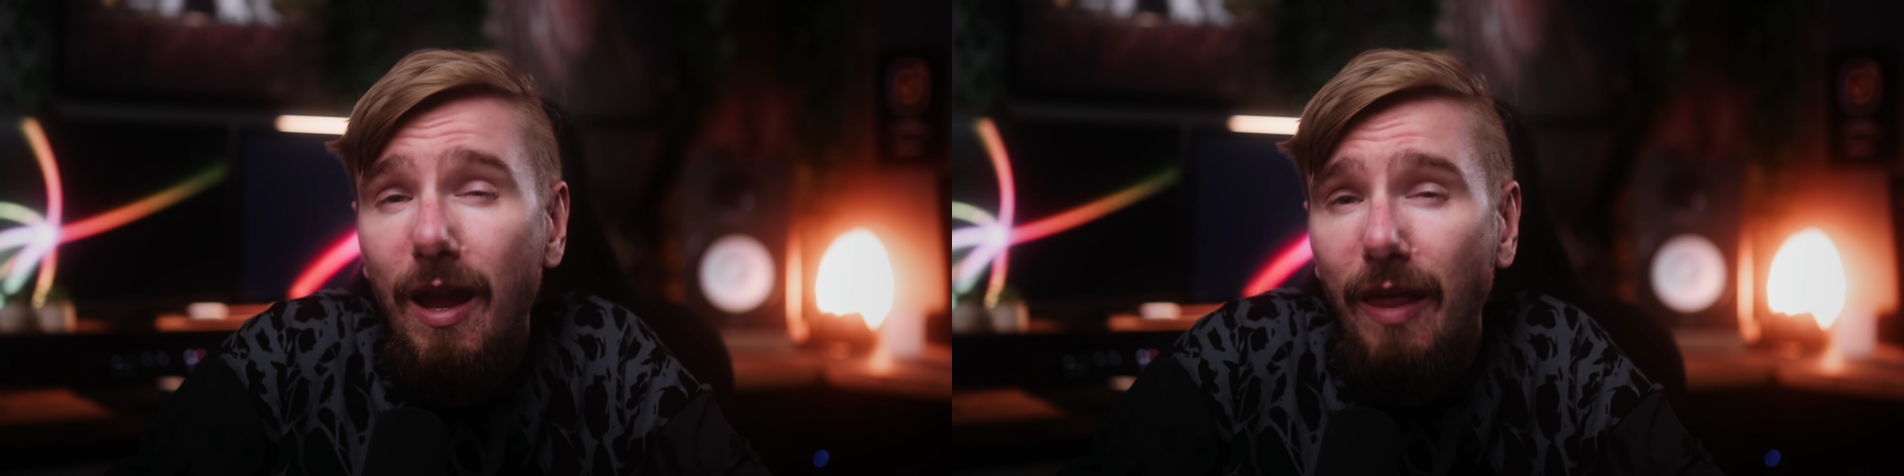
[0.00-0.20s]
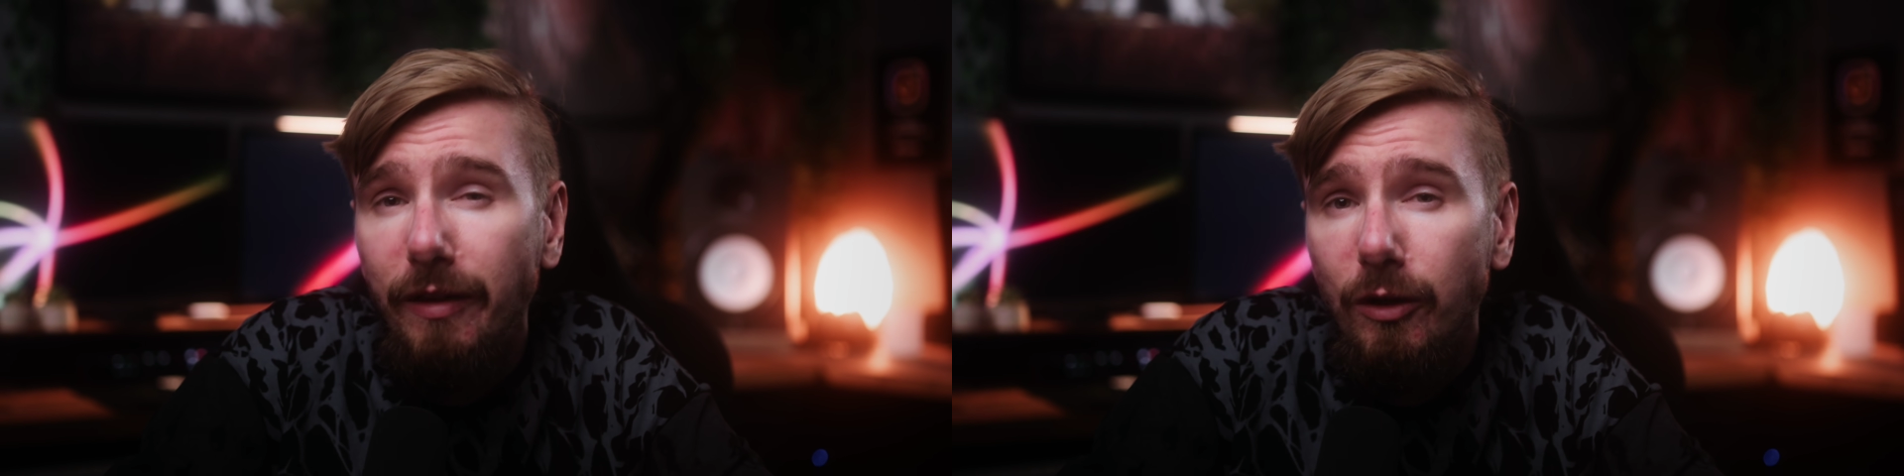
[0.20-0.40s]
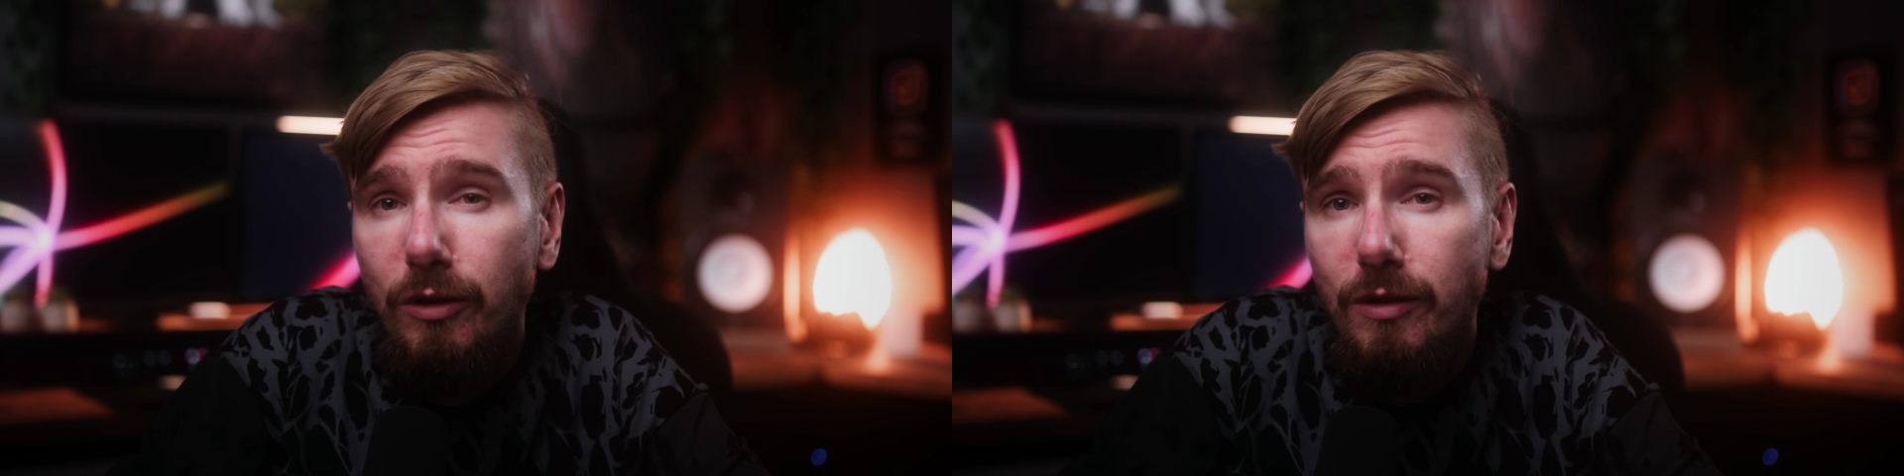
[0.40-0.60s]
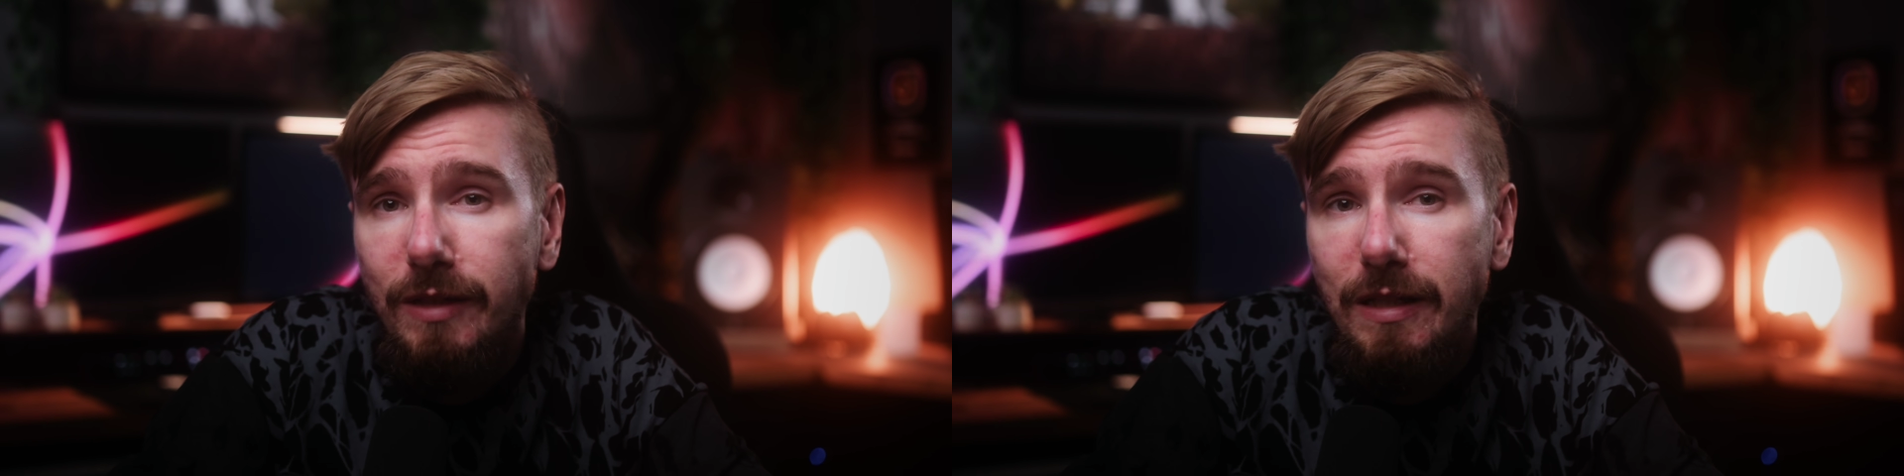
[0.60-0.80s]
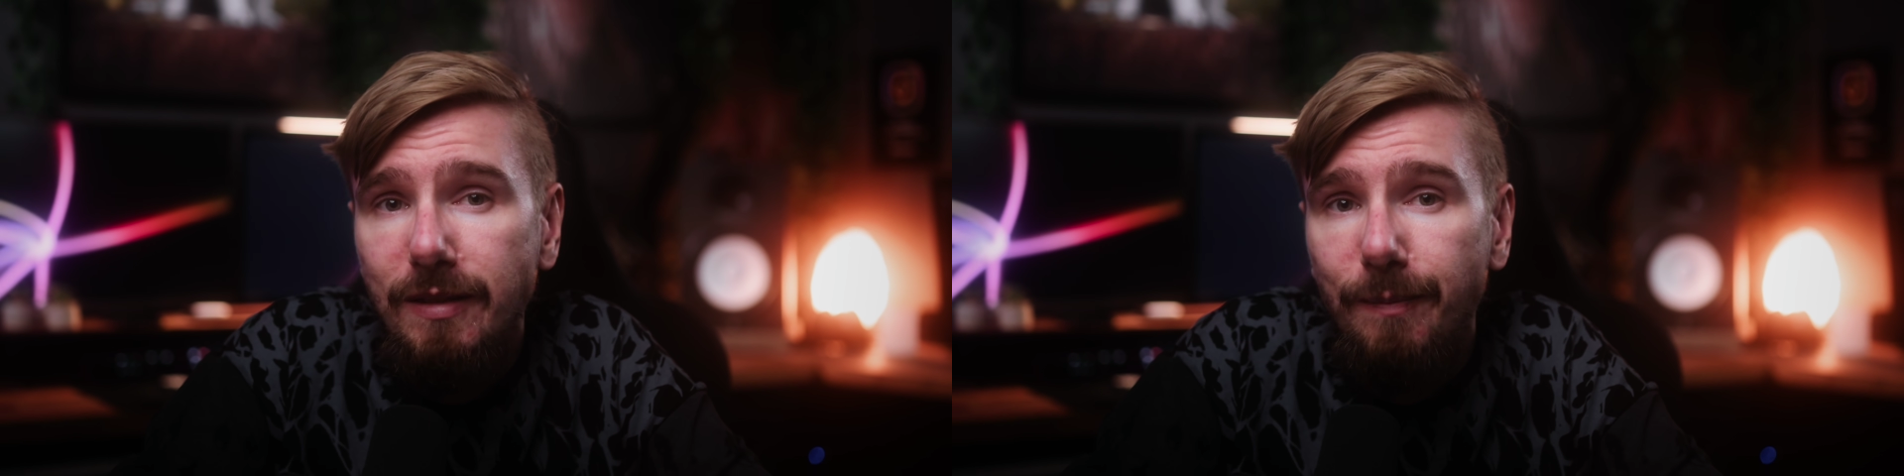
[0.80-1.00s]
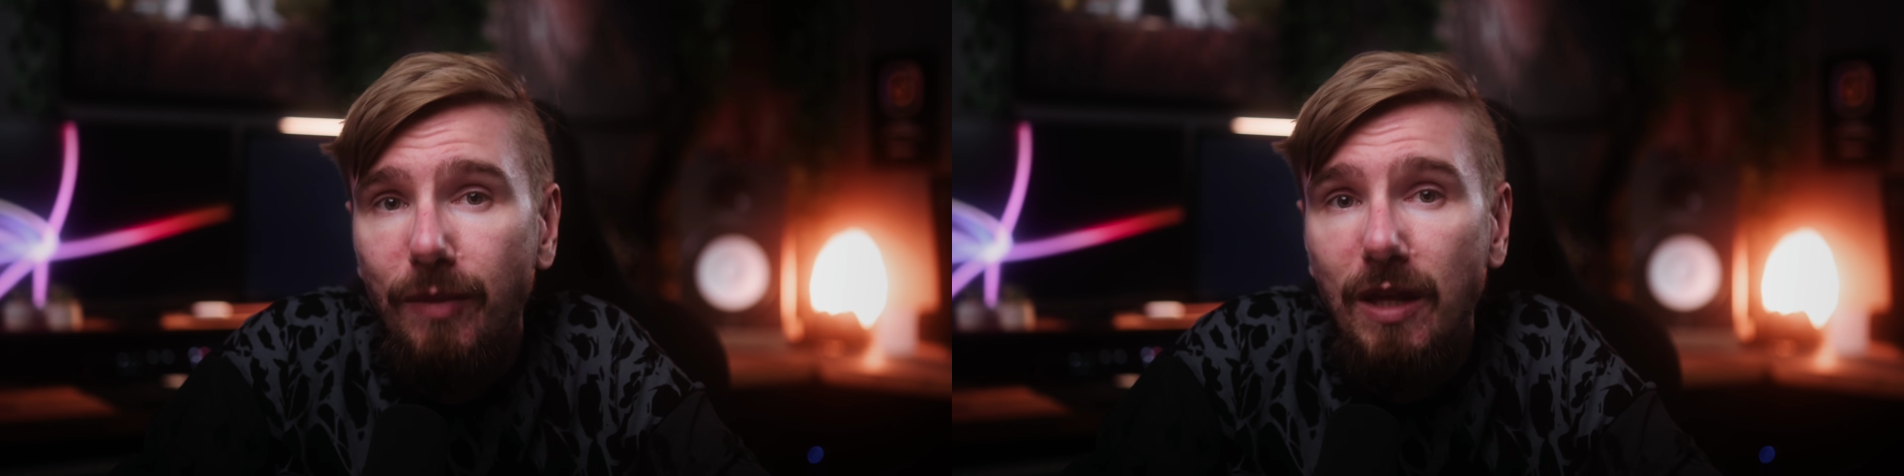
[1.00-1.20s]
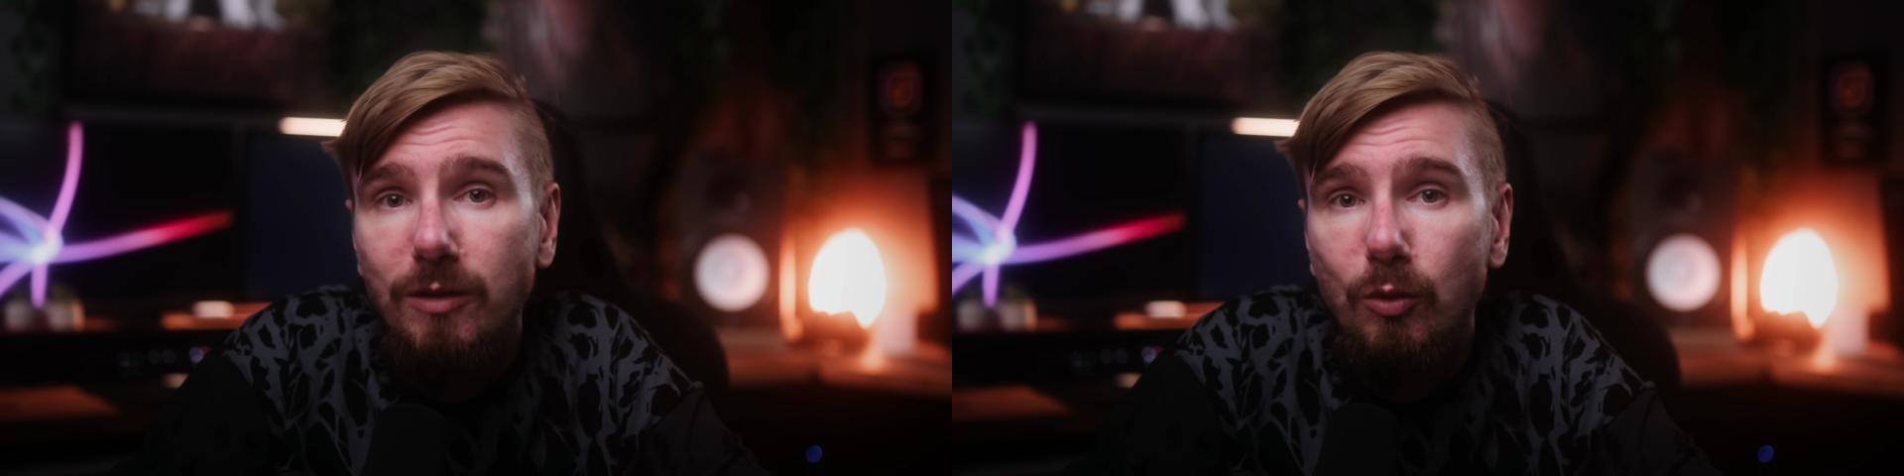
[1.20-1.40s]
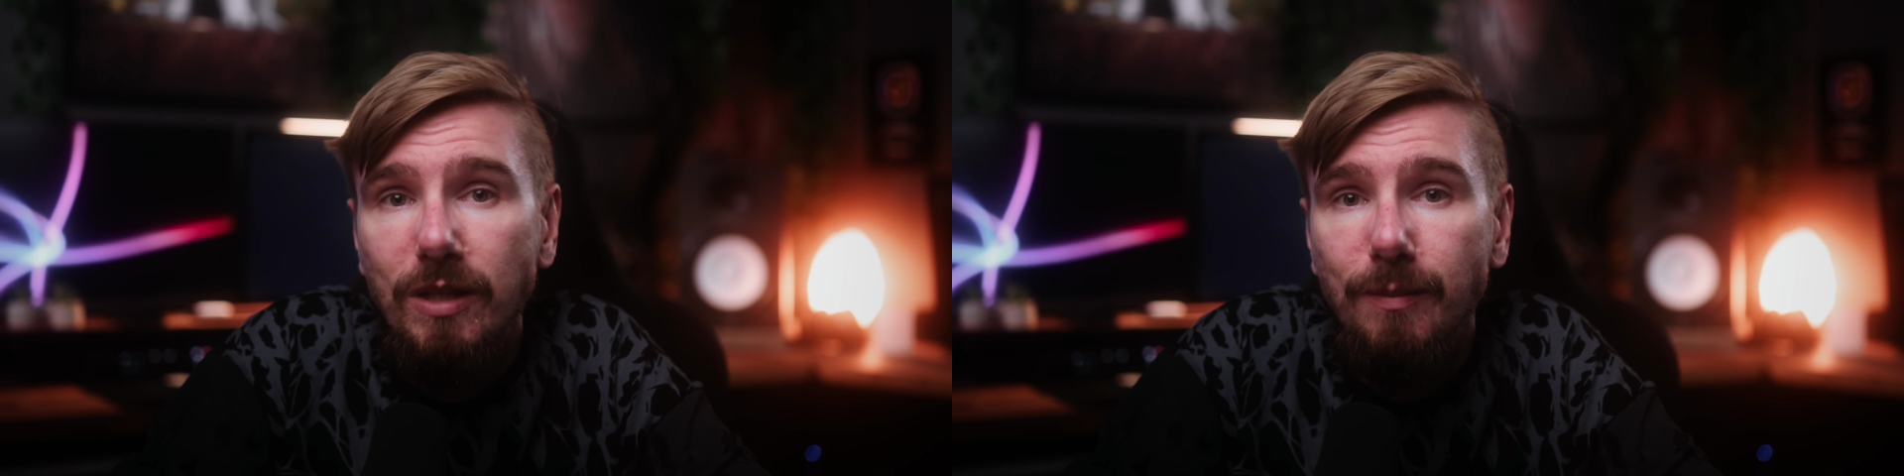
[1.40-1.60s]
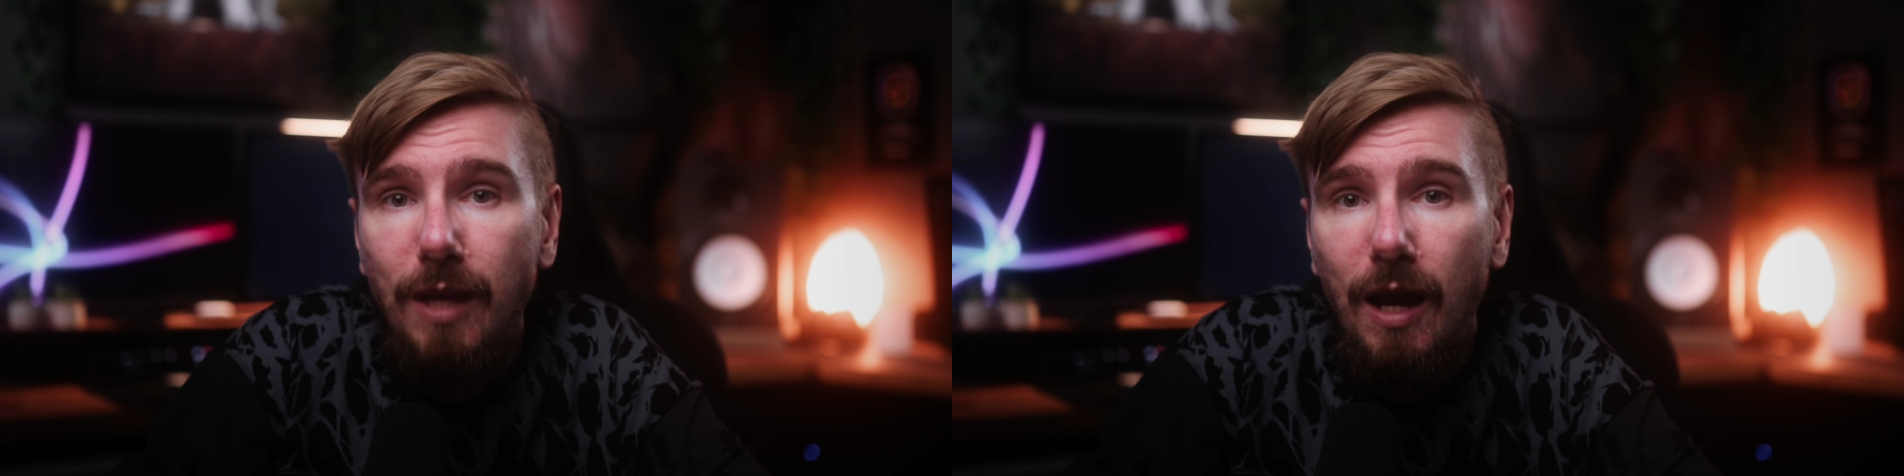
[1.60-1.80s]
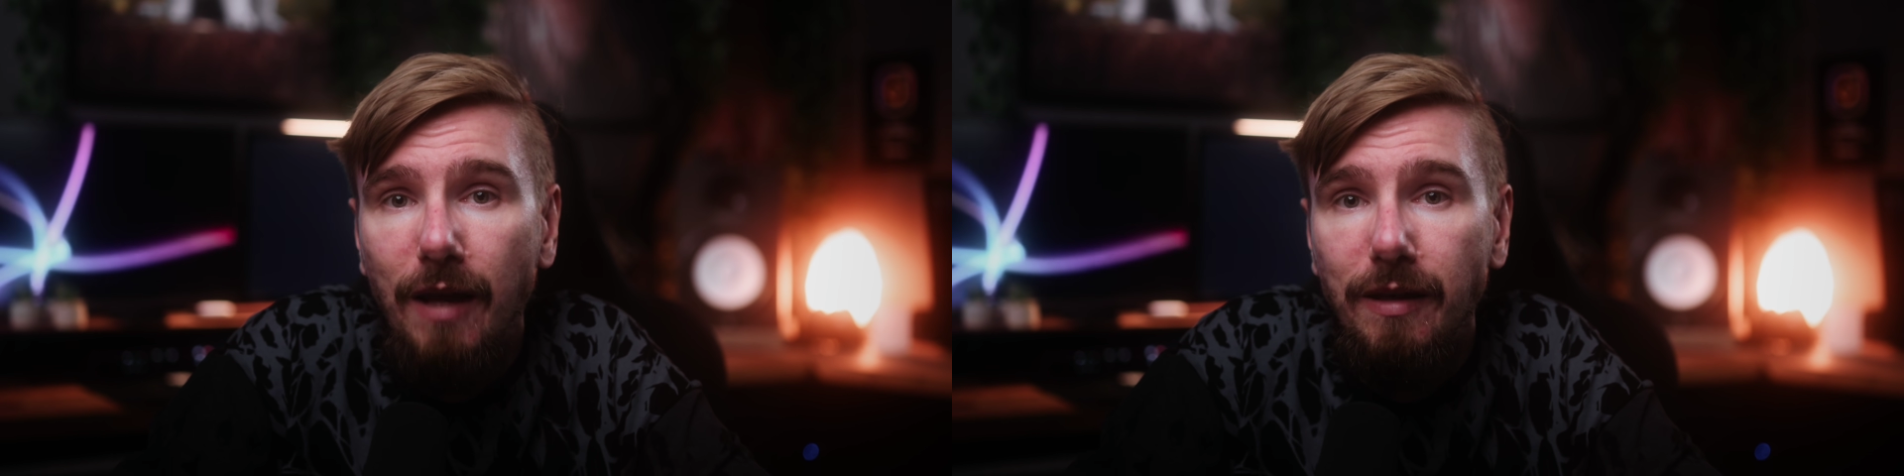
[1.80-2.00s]
And the good news is, there's a reason
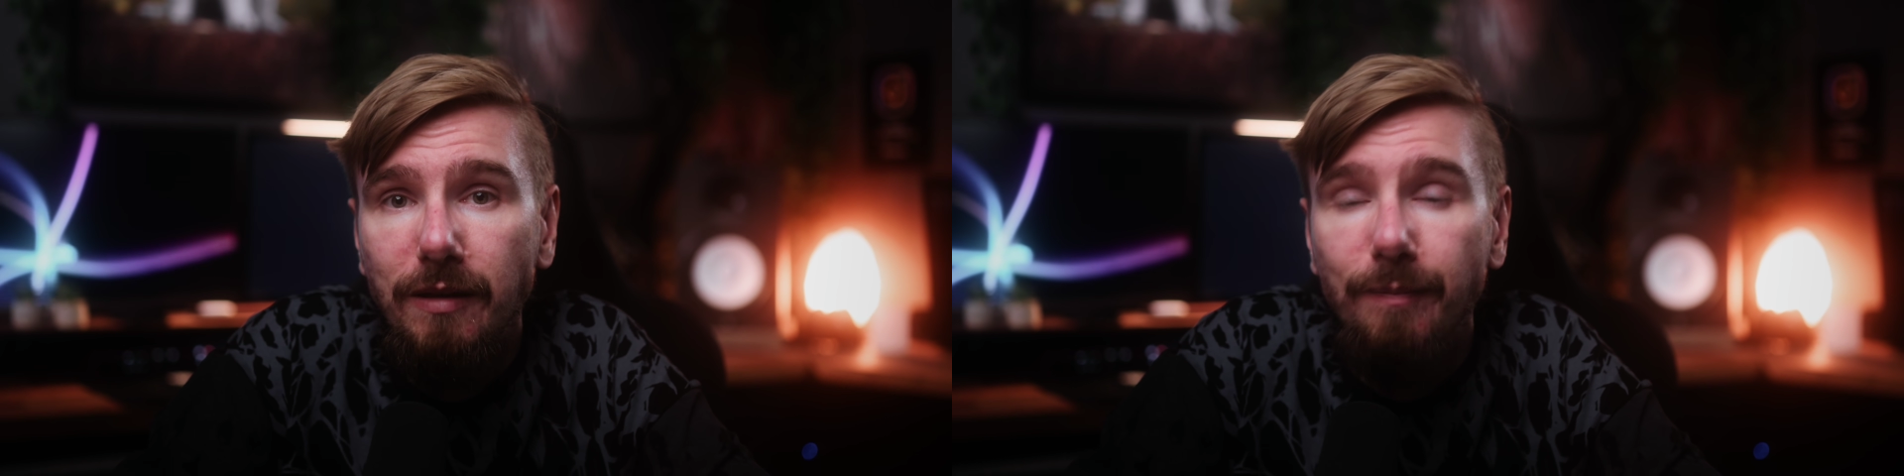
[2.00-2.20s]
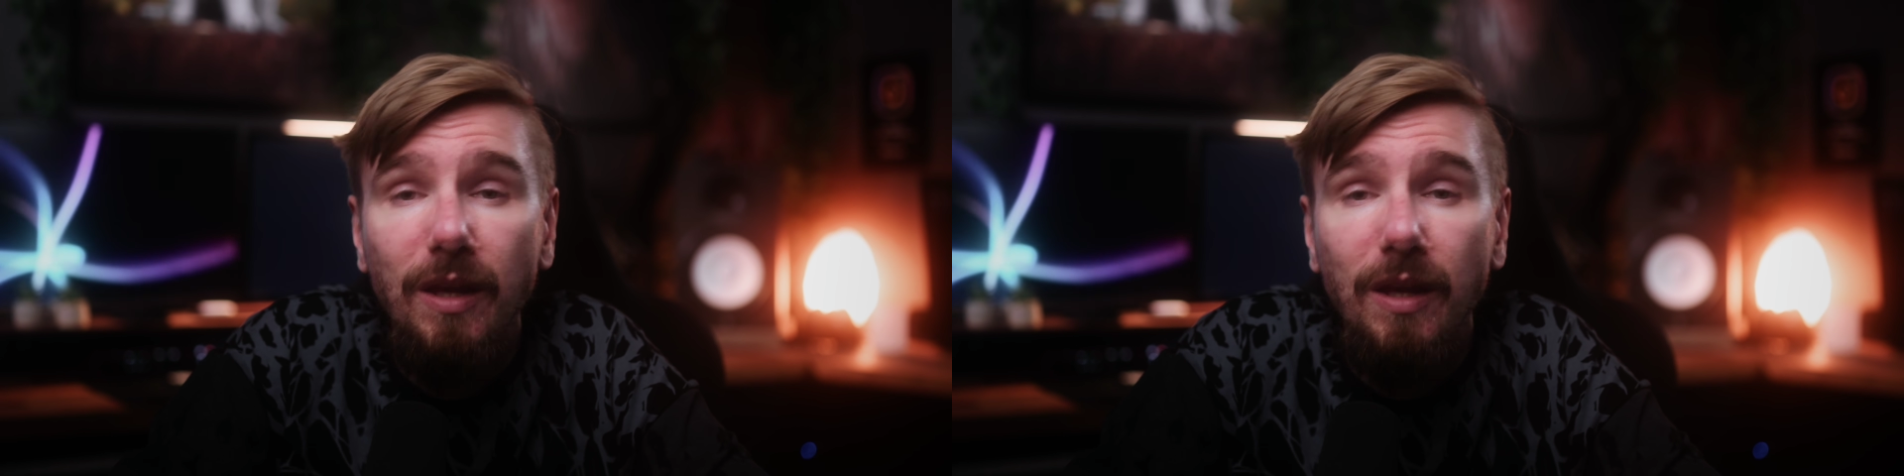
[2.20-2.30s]
behind it,